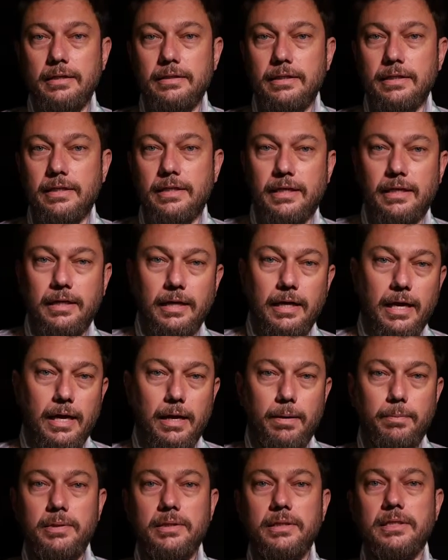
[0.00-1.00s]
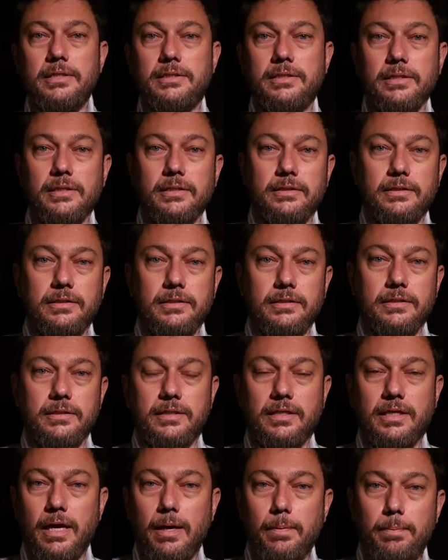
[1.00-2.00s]
the ability,
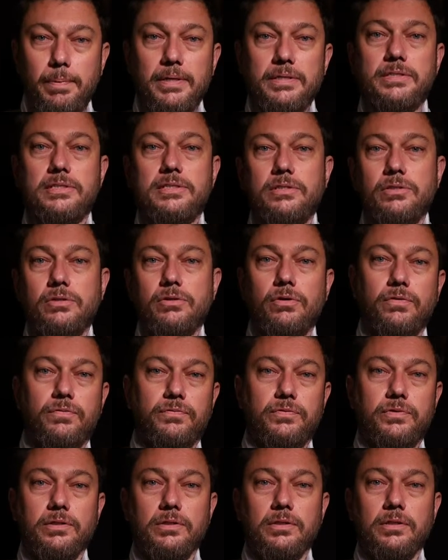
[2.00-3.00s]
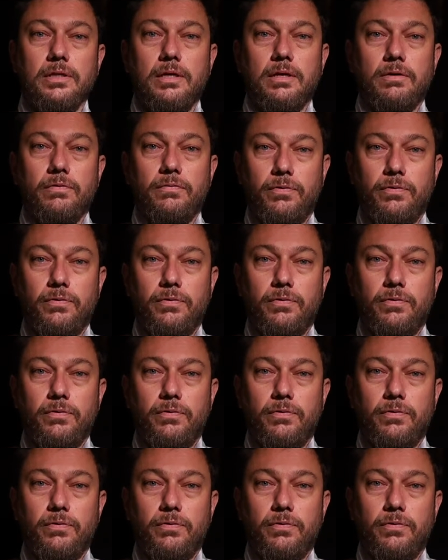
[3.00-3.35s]
the capacity of the